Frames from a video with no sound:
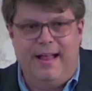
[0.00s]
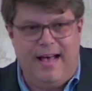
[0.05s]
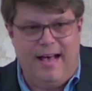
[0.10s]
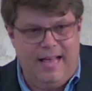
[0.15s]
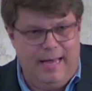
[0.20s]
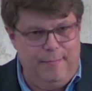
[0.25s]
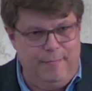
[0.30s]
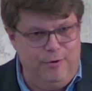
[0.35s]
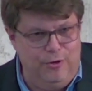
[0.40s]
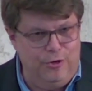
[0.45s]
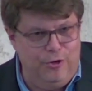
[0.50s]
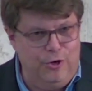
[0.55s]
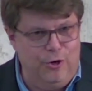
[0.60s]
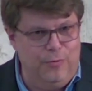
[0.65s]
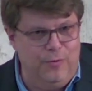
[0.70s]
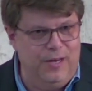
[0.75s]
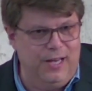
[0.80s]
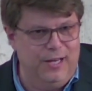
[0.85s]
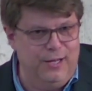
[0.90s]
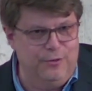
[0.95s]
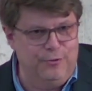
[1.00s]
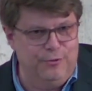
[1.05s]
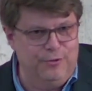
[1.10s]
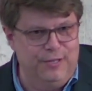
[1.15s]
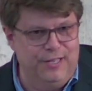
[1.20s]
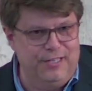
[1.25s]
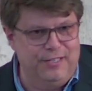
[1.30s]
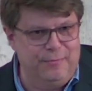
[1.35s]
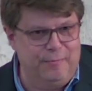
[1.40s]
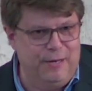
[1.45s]
I am not going into
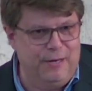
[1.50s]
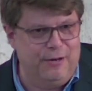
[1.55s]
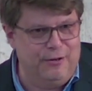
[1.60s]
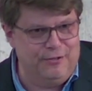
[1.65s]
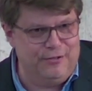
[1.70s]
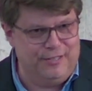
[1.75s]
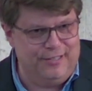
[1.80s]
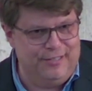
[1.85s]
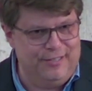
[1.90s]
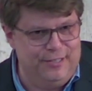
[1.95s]
this because